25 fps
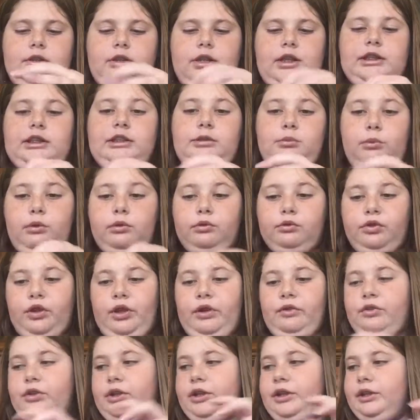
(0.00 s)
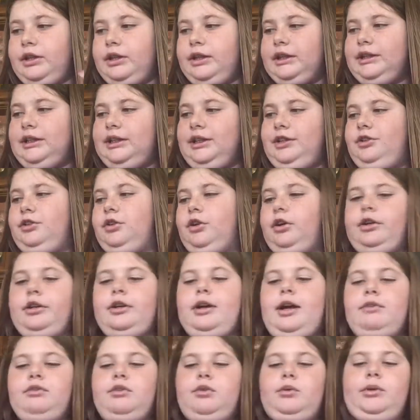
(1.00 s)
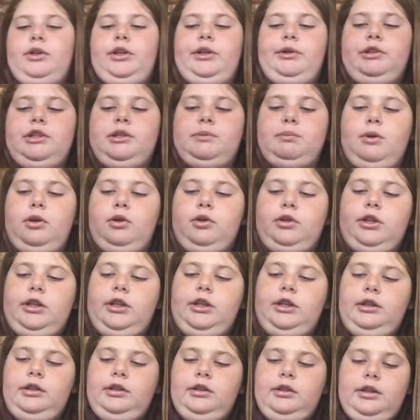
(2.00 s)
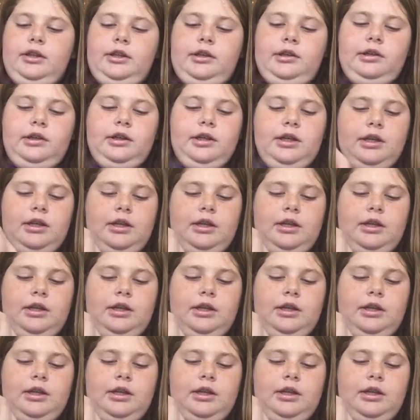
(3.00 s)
because it will flavor it because you know you have a really small thing there.